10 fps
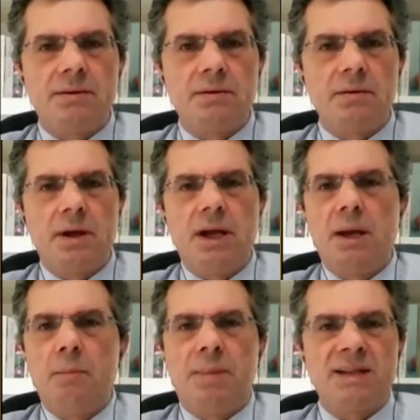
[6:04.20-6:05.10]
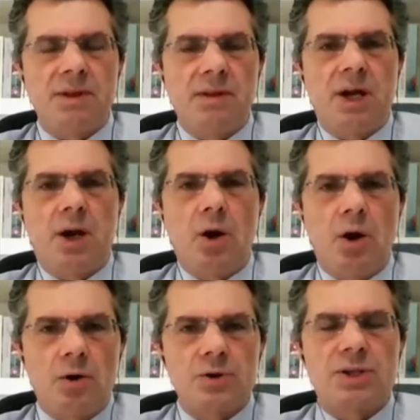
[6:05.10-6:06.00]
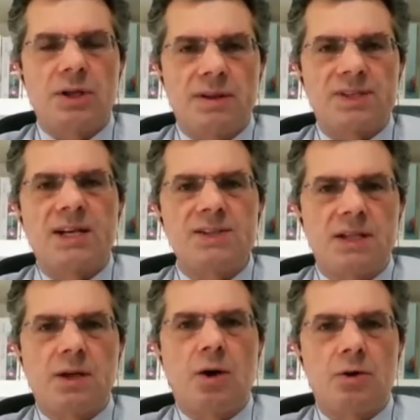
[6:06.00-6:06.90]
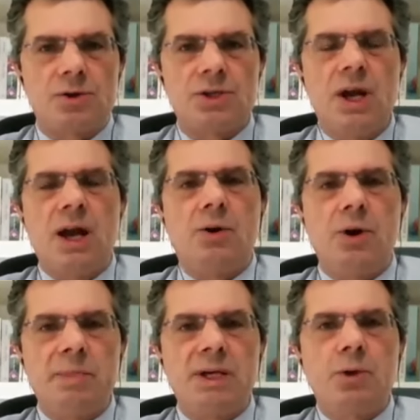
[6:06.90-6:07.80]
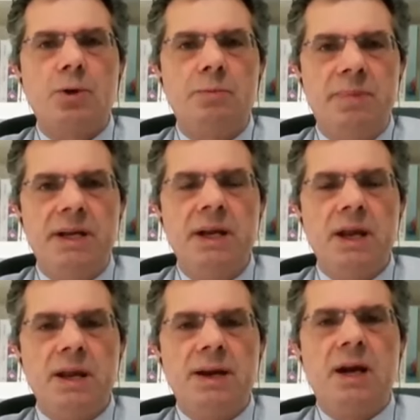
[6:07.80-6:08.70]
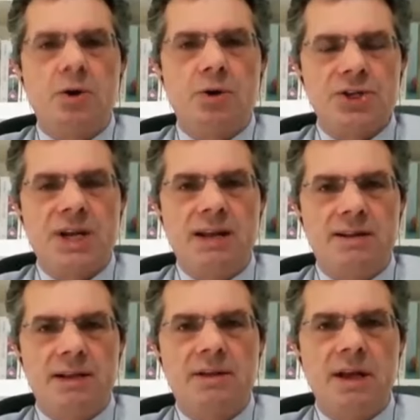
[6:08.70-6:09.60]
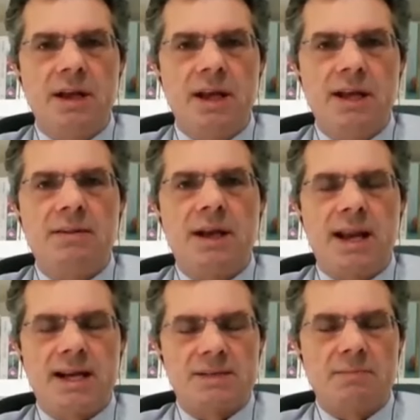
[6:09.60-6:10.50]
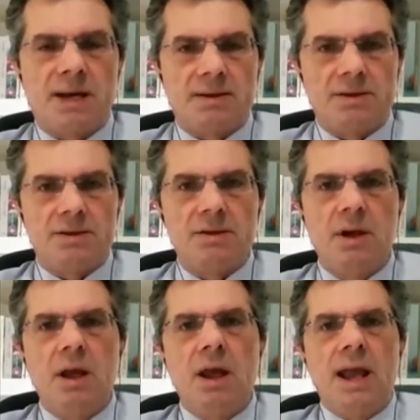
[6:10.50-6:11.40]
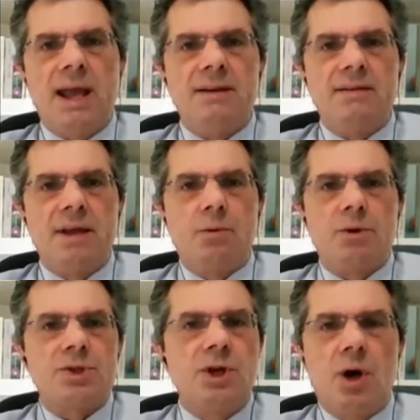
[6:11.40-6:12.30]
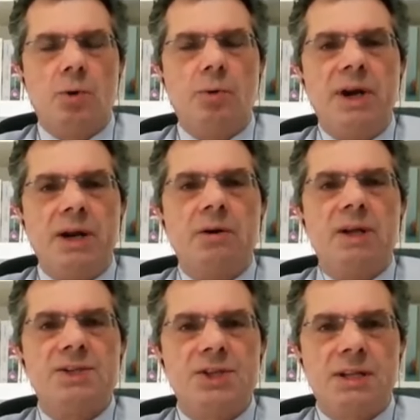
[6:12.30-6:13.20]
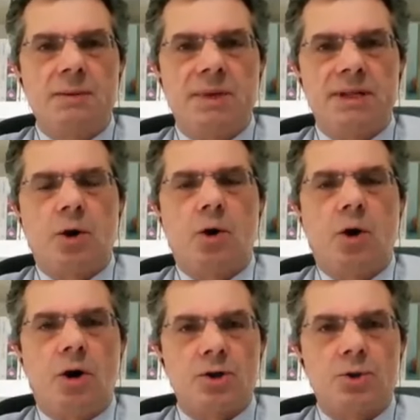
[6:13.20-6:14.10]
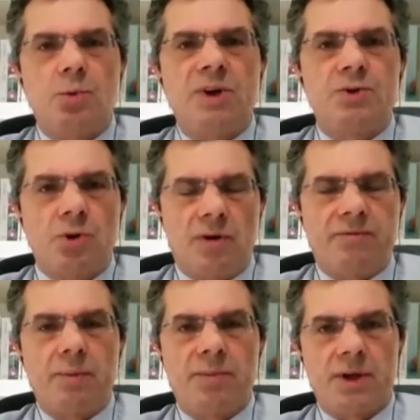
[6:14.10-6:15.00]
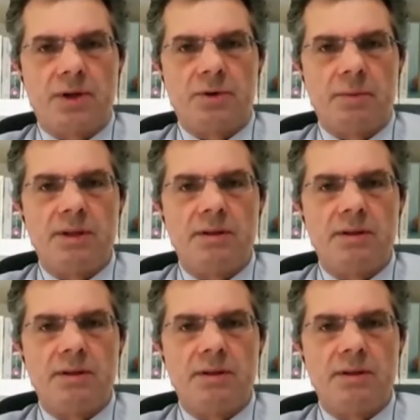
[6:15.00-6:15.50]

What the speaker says: but the clause, the sunset clause agreement, could be negotiated in the next months, and there was no real legitimate cause to withdraw from the agreement.